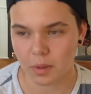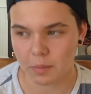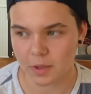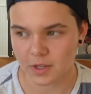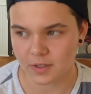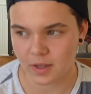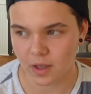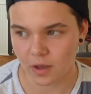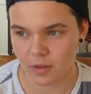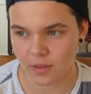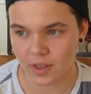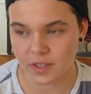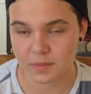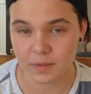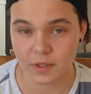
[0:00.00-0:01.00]
my mental
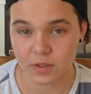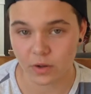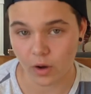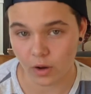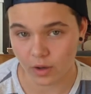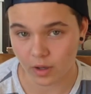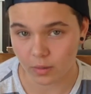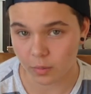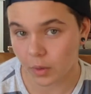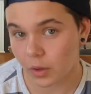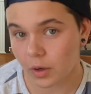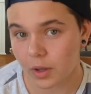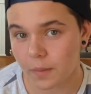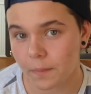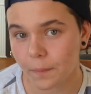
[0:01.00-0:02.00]
health has been talking
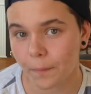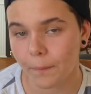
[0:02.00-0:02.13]
about it.